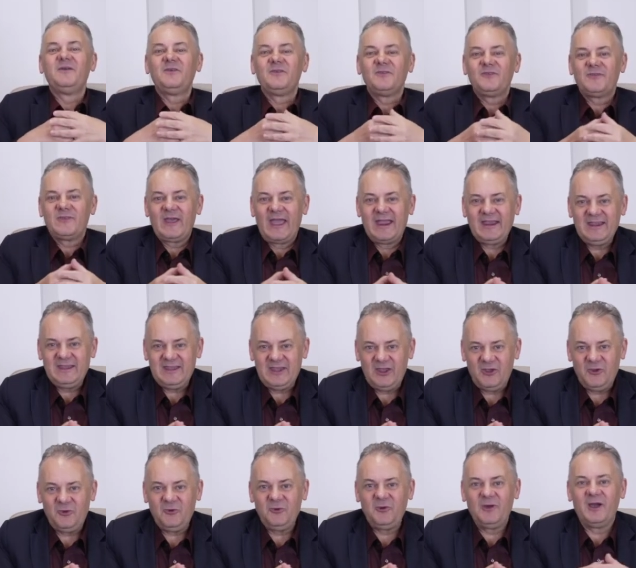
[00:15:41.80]
Thank
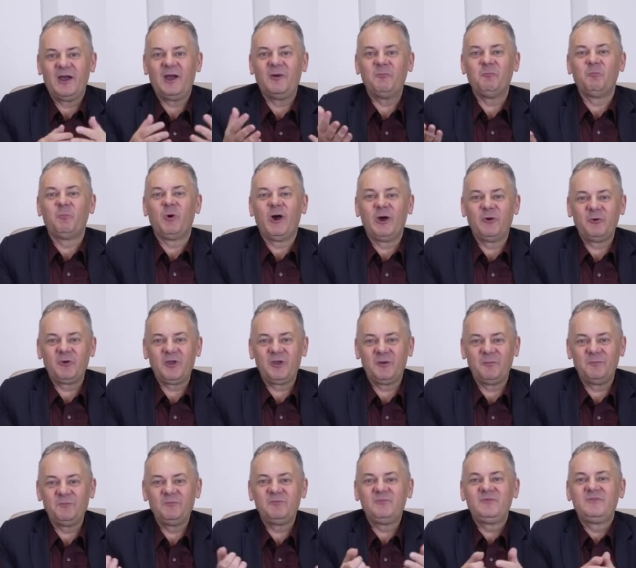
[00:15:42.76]
you and
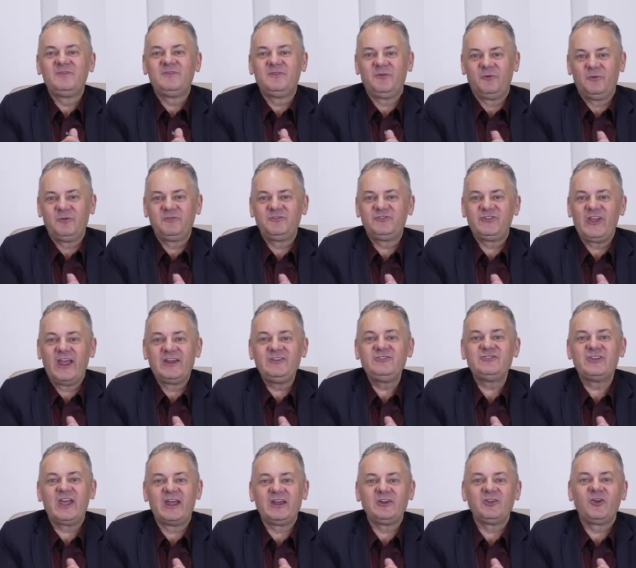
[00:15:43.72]
welcome to
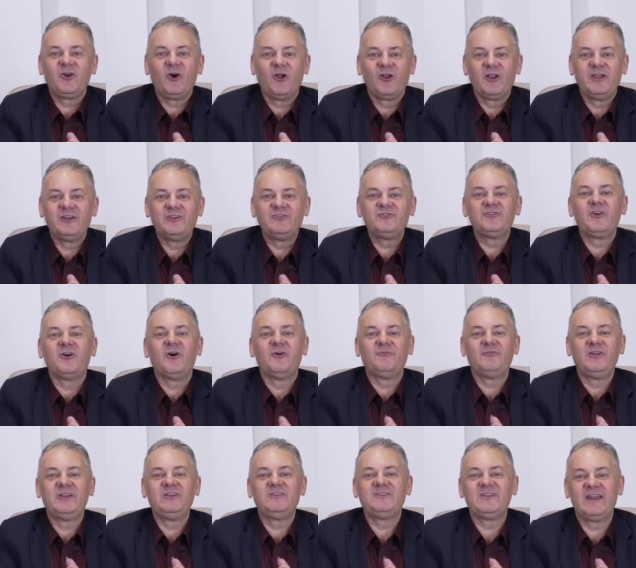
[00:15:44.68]
Shenzhen College of
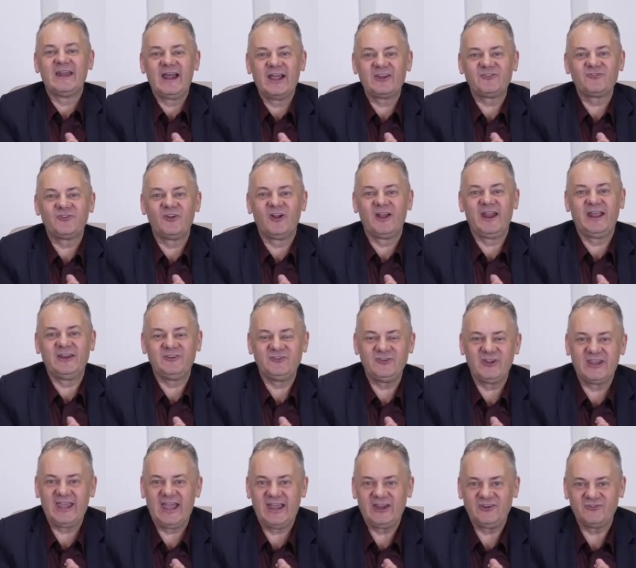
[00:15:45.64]
International
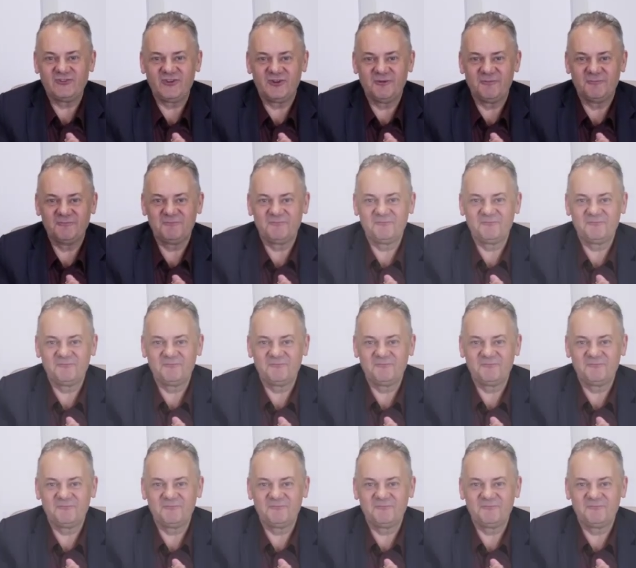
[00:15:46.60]
Education.